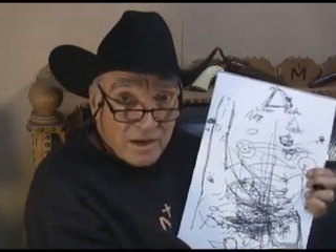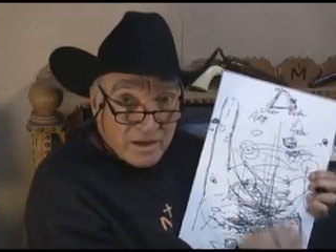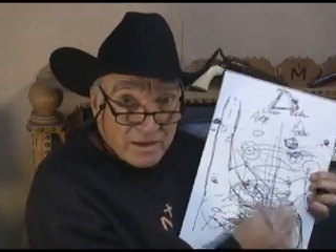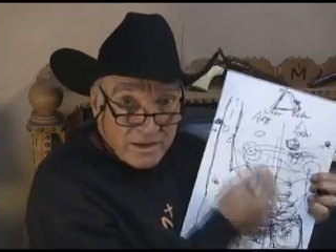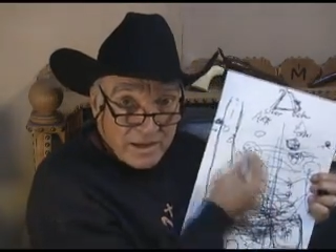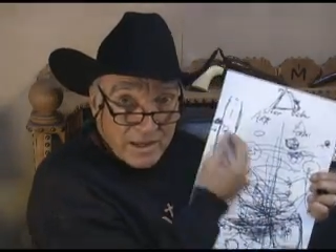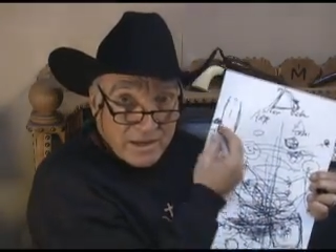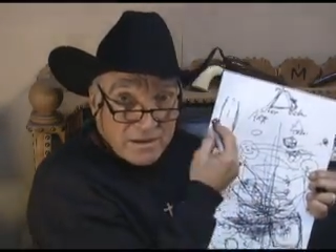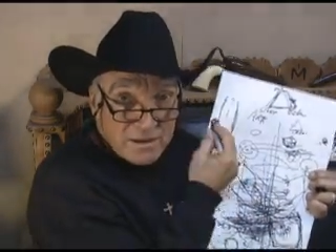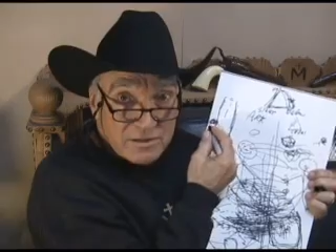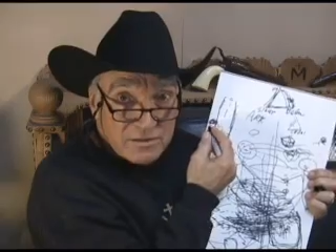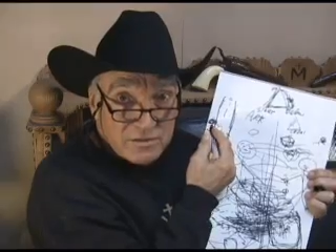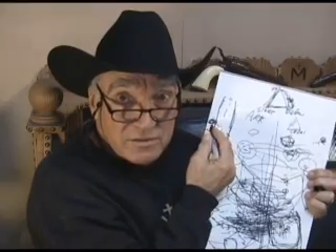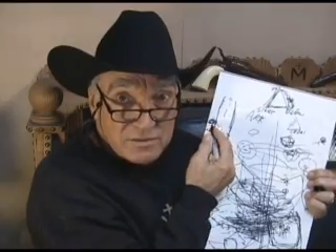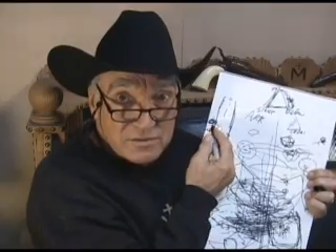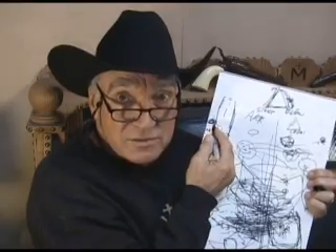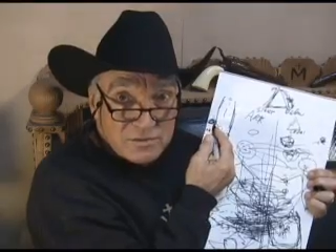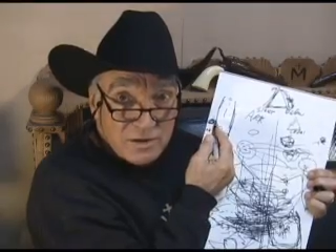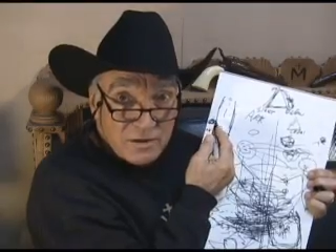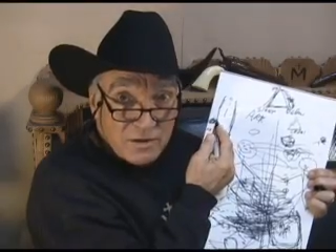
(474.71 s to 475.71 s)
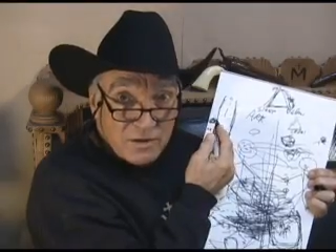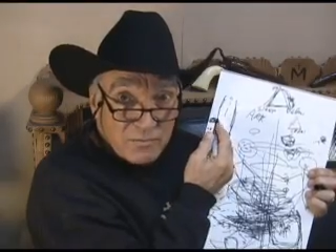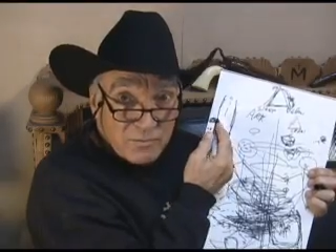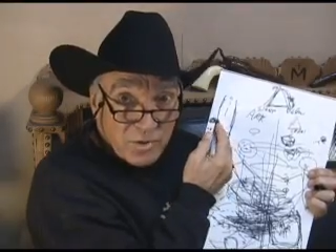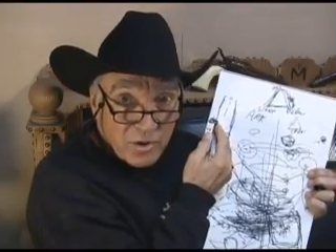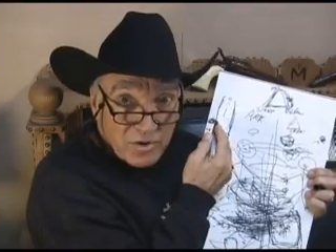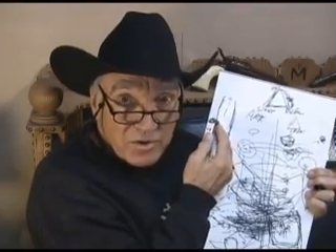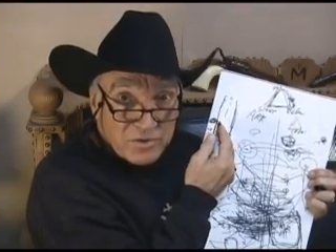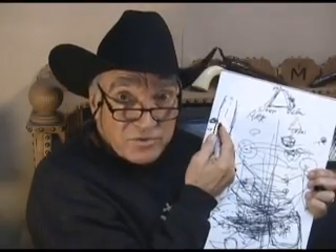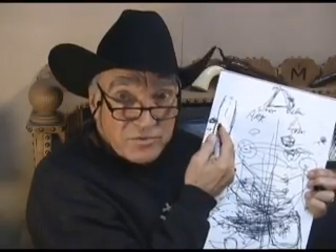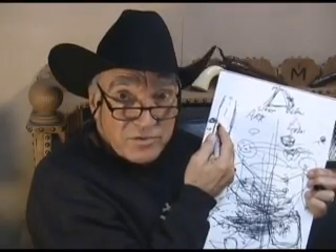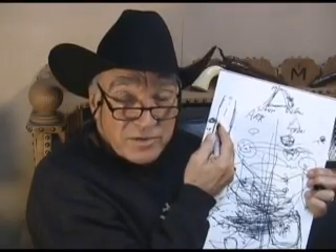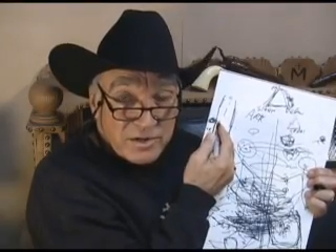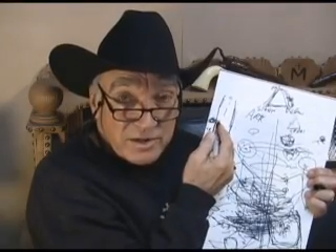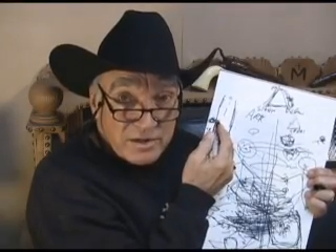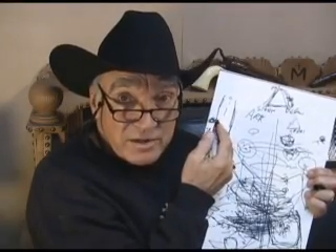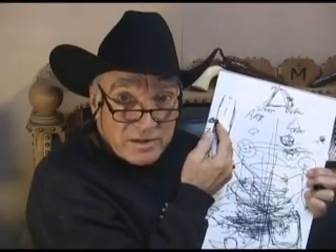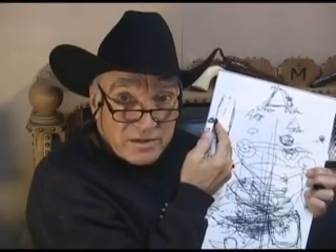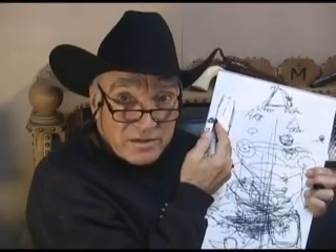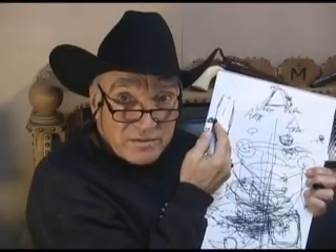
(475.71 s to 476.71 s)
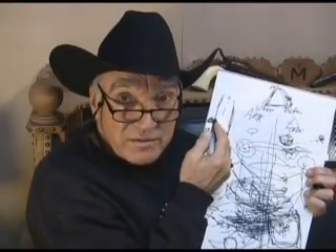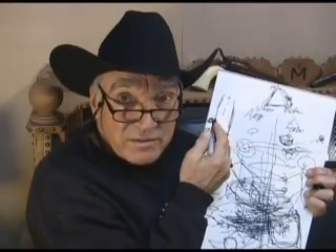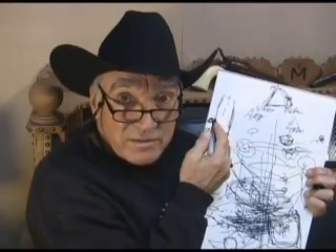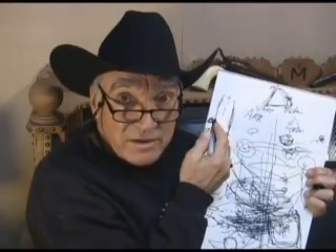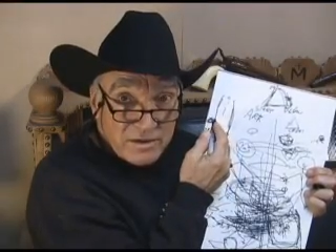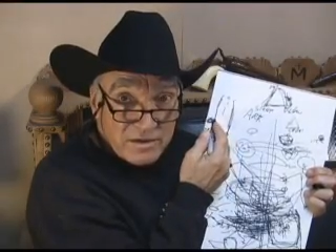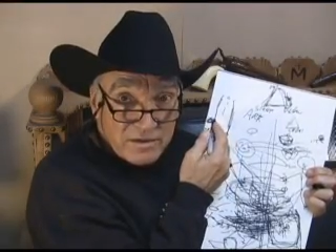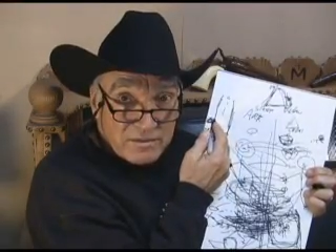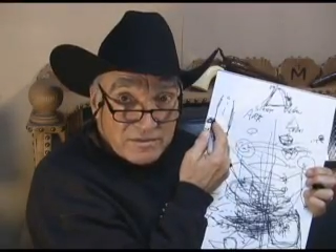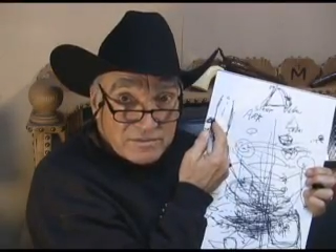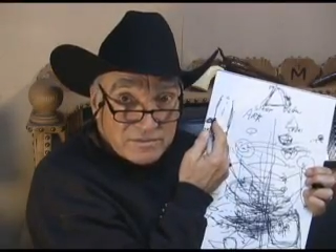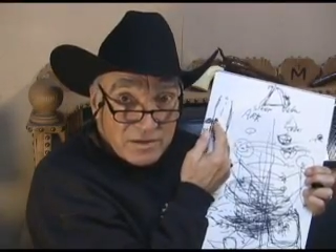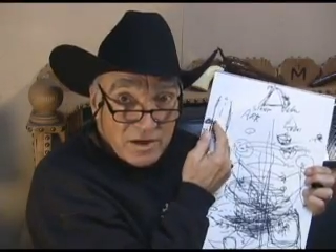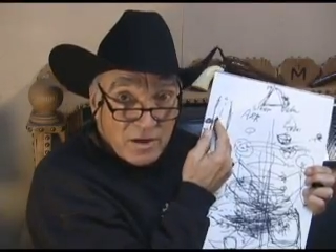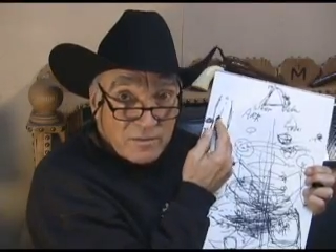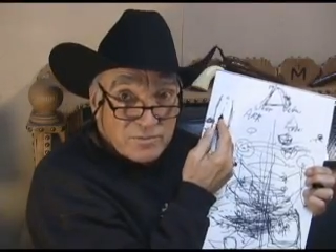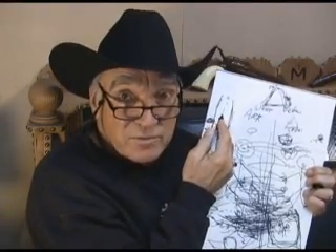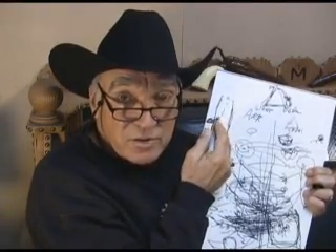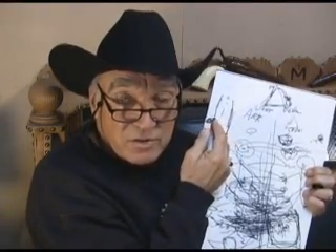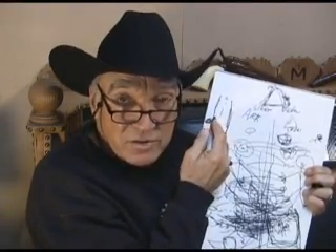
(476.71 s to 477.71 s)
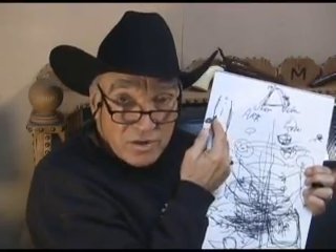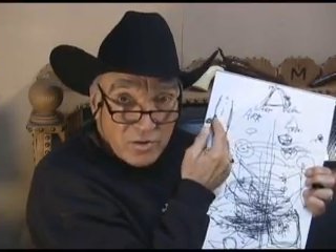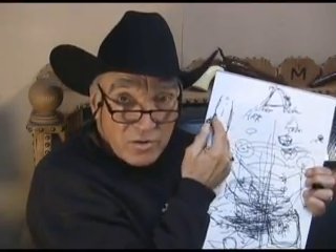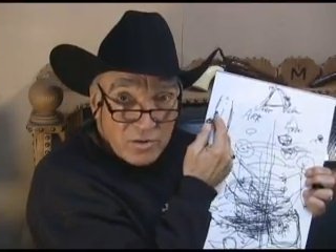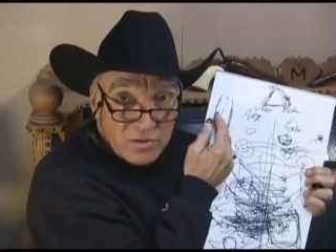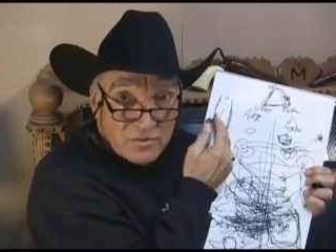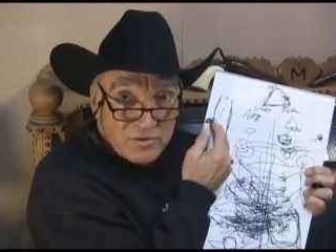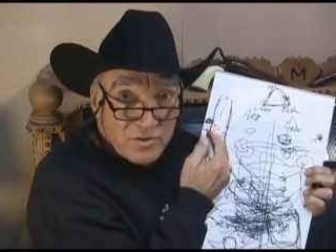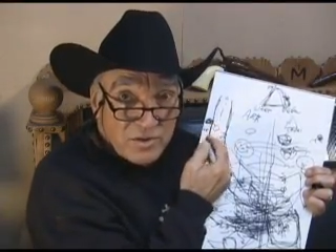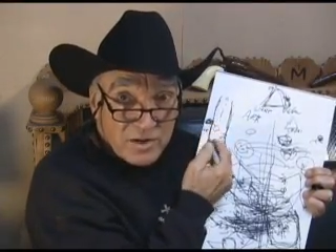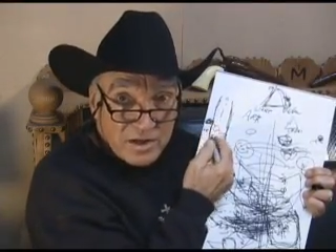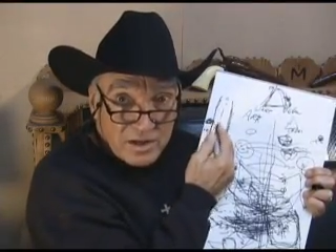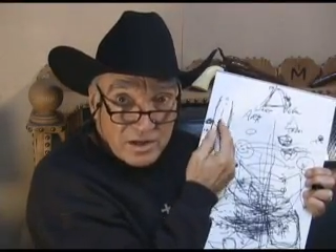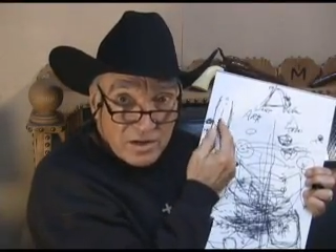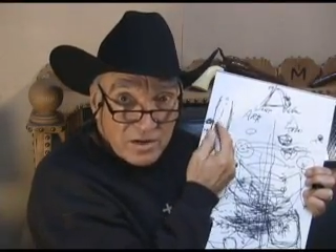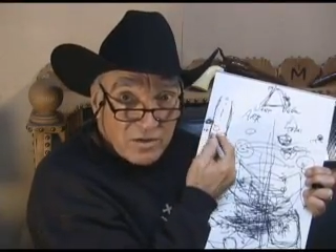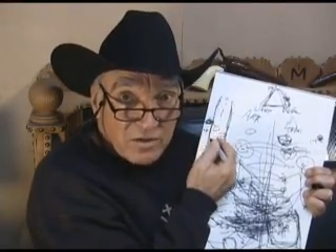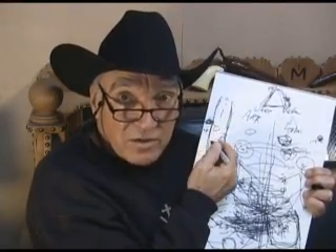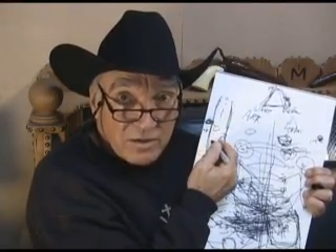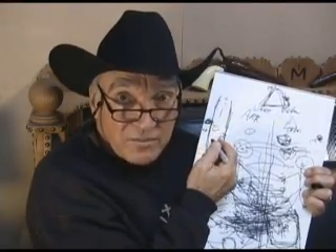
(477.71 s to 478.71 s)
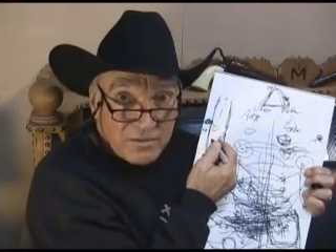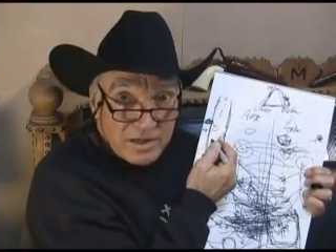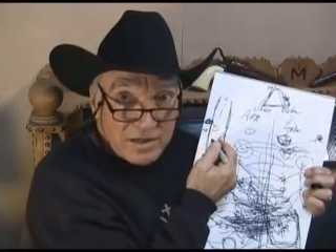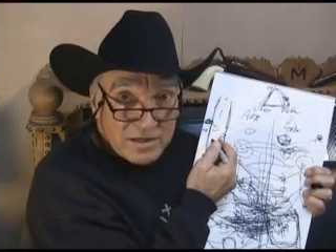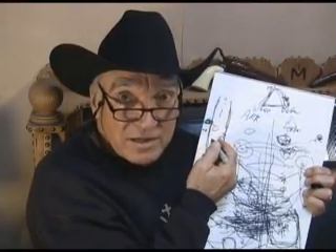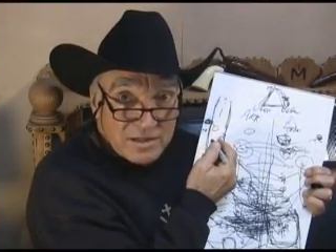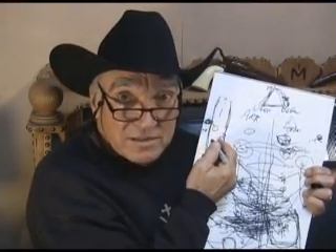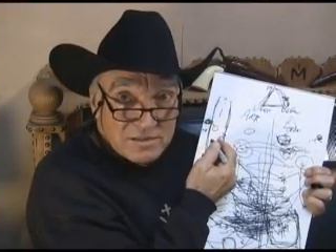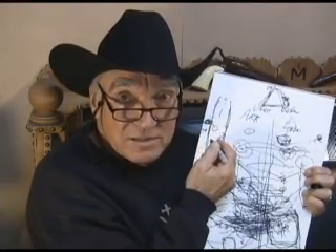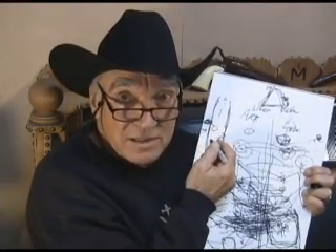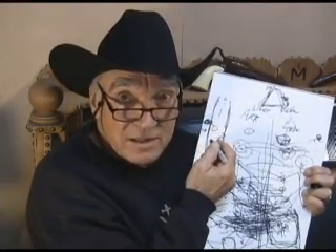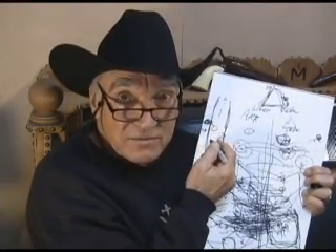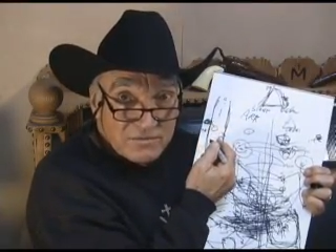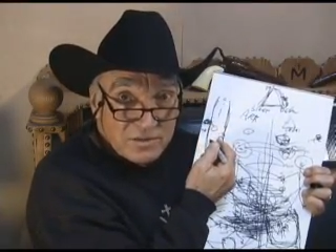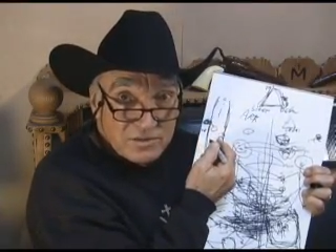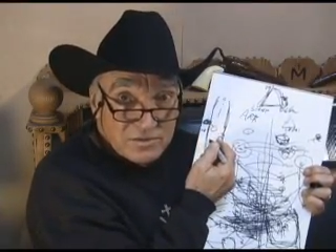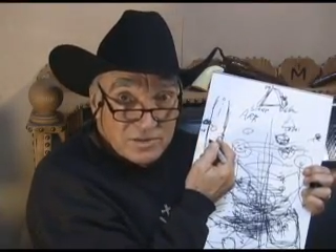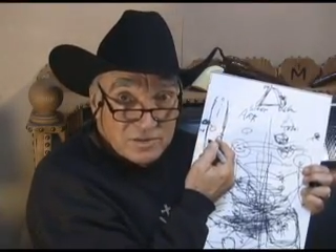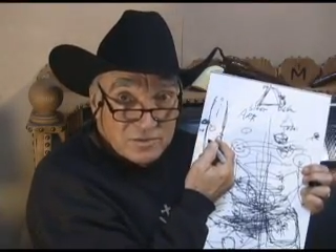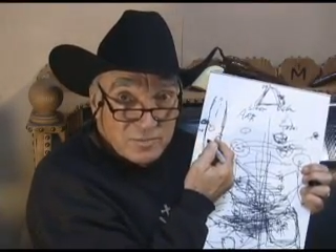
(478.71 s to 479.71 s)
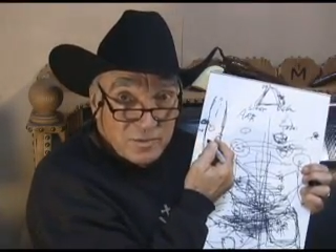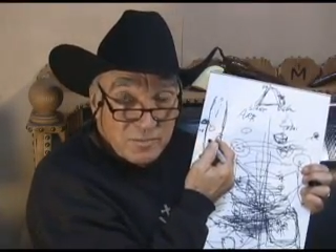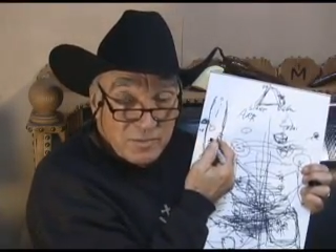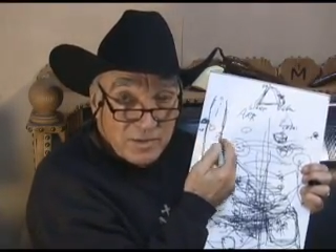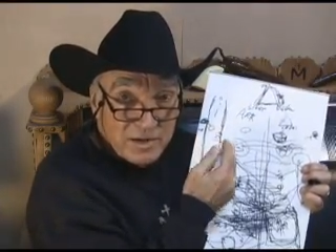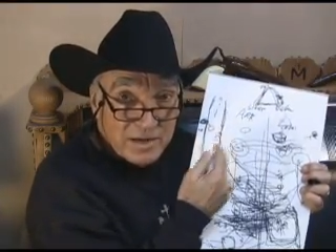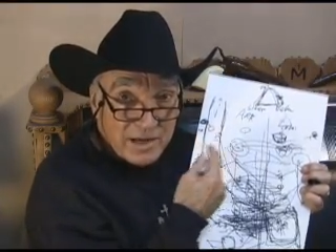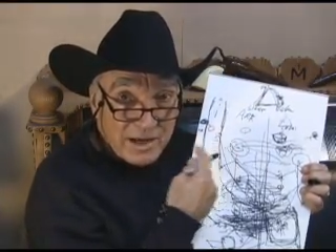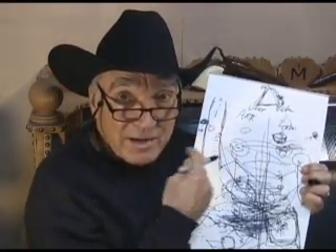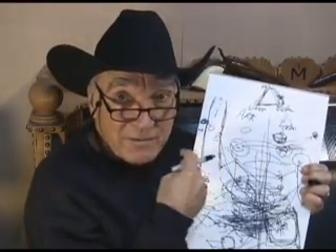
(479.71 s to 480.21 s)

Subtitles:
And that includes poetry and sculpture, the whole thing. You know, I mean, it doesn't have to just be painting.